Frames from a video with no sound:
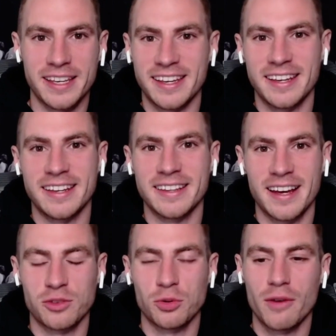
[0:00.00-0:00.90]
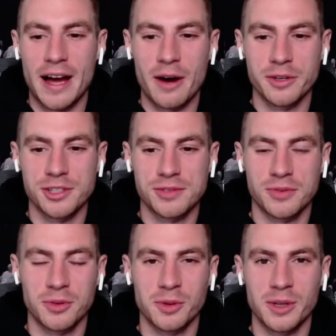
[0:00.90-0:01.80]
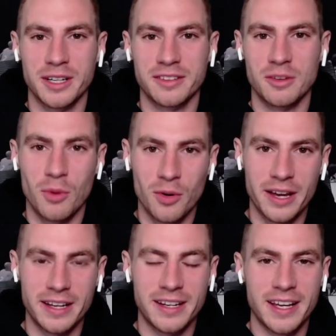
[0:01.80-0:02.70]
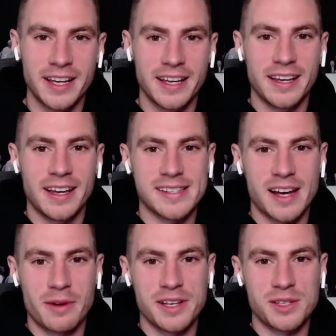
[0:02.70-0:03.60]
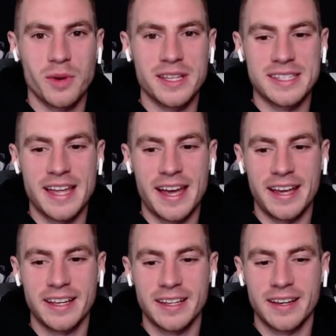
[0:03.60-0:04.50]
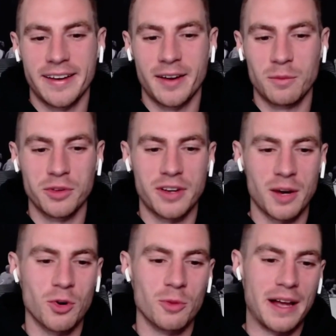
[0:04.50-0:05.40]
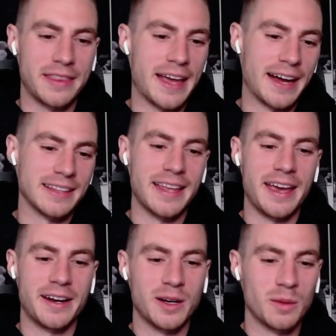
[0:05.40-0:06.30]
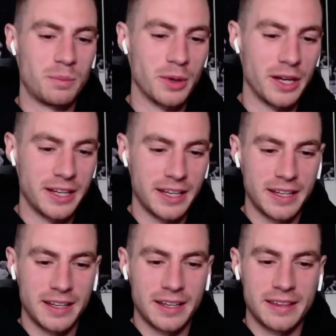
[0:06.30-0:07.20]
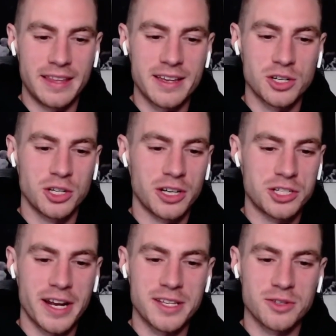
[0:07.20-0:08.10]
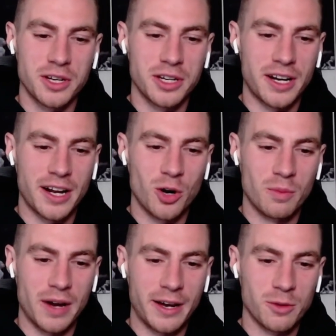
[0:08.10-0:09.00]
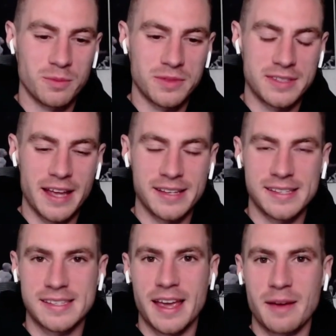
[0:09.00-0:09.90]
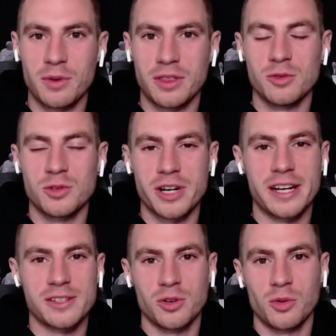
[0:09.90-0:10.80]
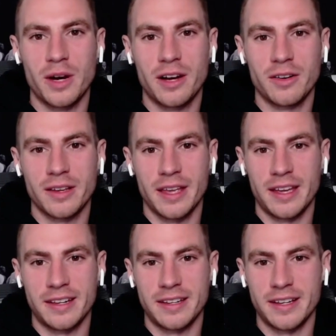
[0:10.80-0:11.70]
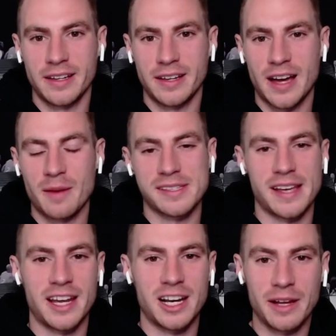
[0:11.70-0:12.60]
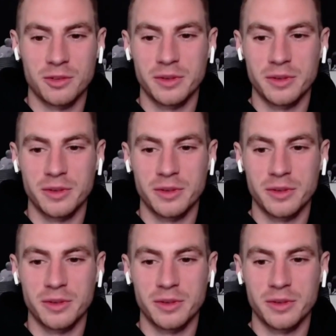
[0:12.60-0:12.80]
in like 12 hours for Des Moines as I race Wednesday. We'll talk more about that later, but things are good. Training's going good. I hope things same with you. Training's going well, and I'm excited about the